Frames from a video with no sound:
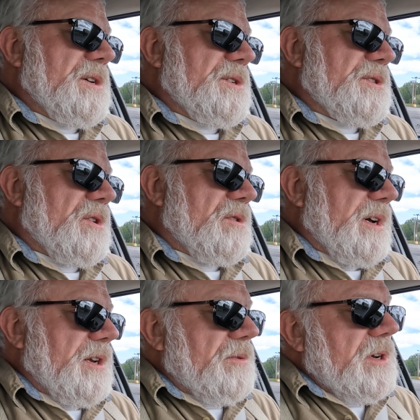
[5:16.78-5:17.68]
So
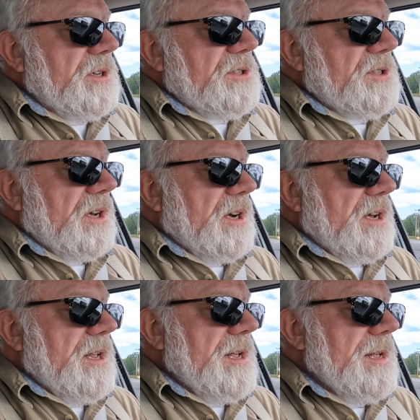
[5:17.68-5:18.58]
anyways,
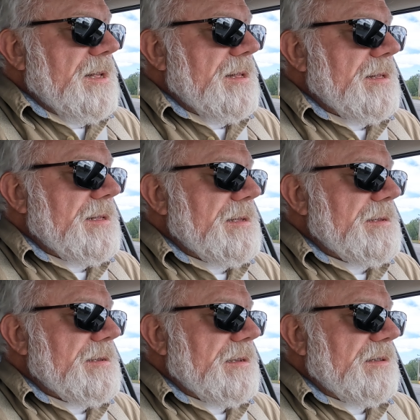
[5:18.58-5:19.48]

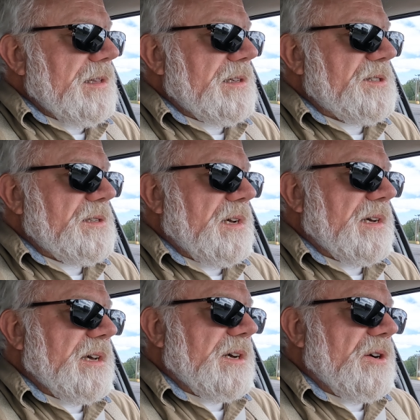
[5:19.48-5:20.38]
let's
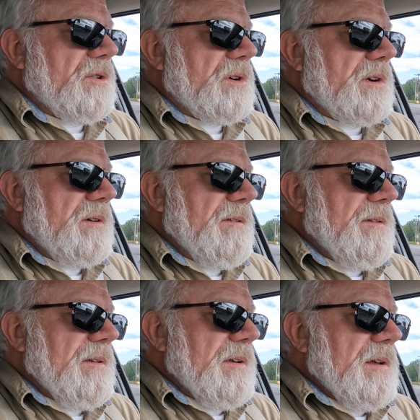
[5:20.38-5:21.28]
get going.
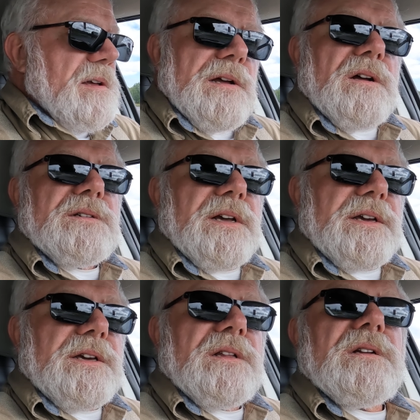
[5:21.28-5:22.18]
I'll
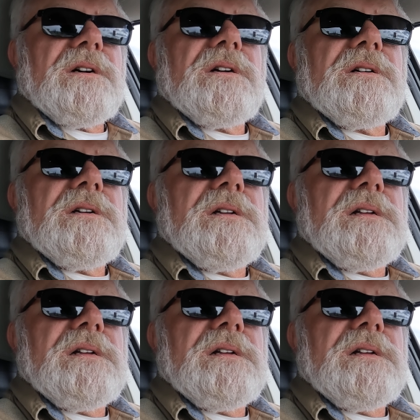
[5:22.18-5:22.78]
take you along.